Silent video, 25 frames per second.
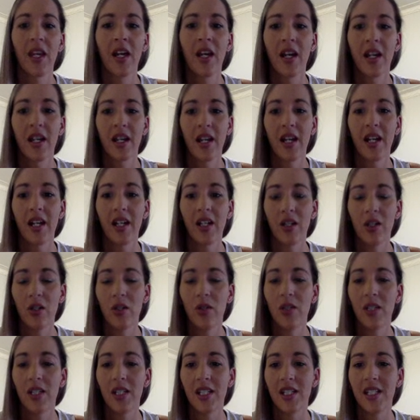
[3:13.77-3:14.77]

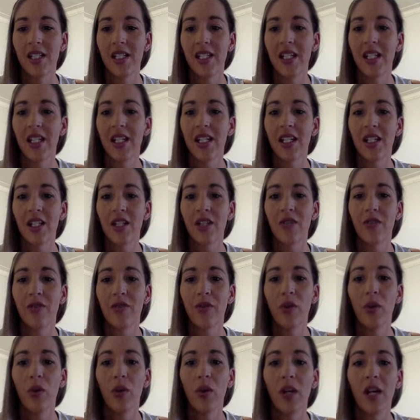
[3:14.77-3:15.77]
Ranginui's tears
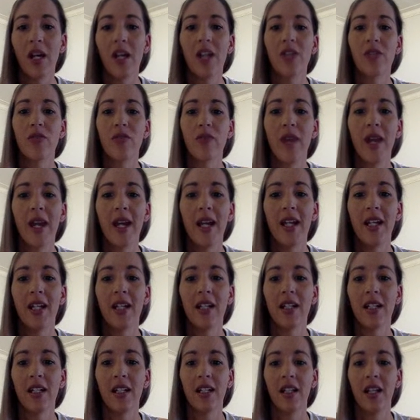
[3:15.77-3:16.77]
fall as rain,
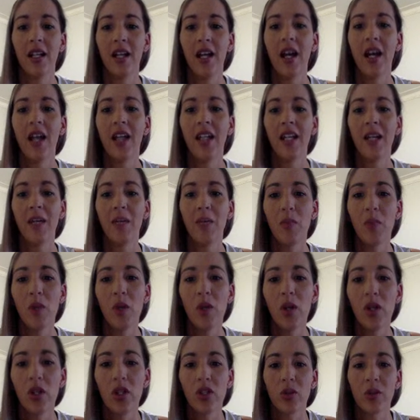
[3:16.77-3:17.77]
and they
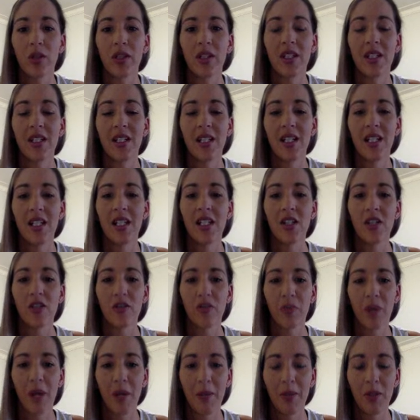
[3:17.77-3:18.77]
merge with the tears of
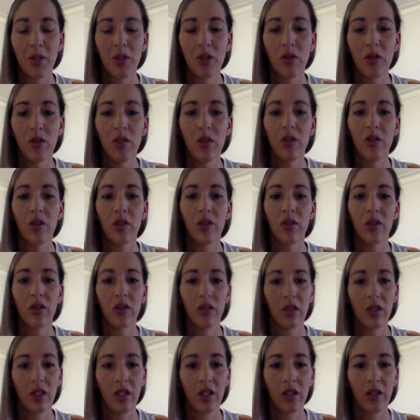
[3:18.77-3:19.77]
Papatuanuku,
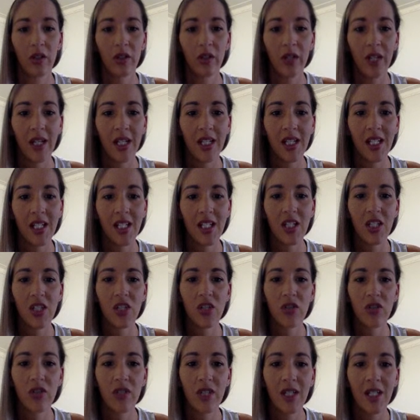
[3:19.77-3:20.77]
creating
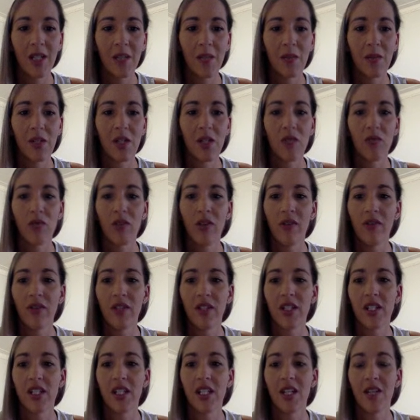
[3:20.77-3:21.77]
streams and
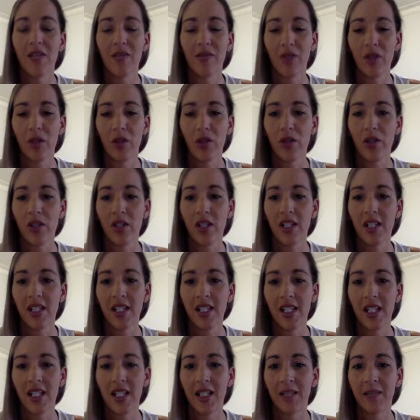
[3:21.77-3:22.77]
rivers that flow to the
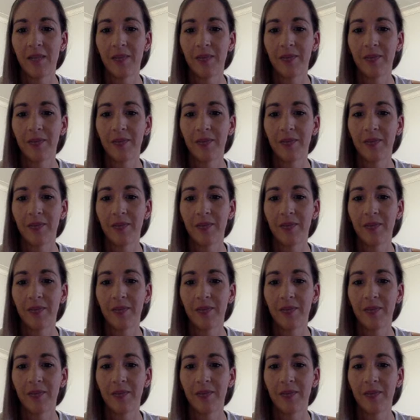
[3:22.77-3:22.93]
sea.